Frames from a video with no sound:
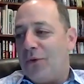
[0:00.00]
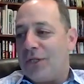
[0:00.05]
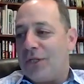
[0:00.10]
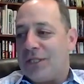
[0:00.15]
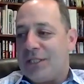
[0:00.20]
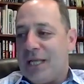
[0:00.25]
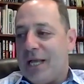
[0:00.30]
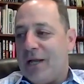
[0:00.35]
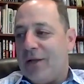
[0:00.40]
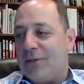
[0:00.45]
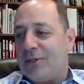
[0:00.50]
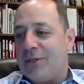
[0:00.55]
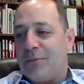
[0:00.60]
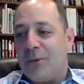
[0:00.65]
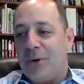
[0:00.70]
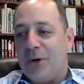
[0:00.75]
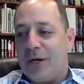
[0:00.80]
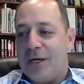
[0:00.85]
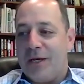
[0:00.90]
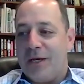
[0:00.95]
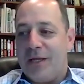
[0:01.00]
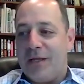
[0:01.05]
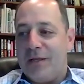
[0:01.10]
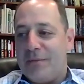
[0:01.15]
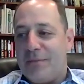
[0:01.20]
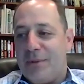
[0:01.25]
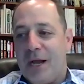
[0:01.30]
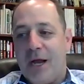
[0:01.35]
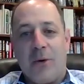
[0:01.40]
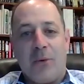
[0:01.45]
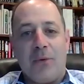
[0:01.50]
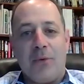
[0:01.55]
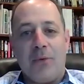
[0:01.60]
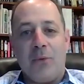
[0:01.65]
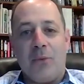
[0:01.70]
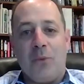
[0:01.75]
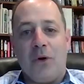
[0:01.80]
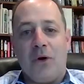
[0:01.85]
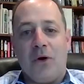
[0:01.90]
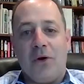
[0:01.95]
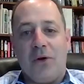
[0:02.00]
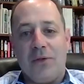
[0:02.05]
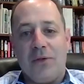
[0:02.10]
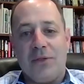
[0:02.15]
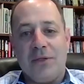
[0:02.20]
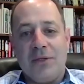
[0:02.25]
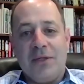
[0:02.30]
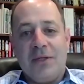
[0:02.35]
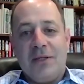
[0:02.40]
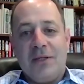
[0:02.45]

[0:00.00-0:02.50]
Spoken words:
the sales and marketing power in the world.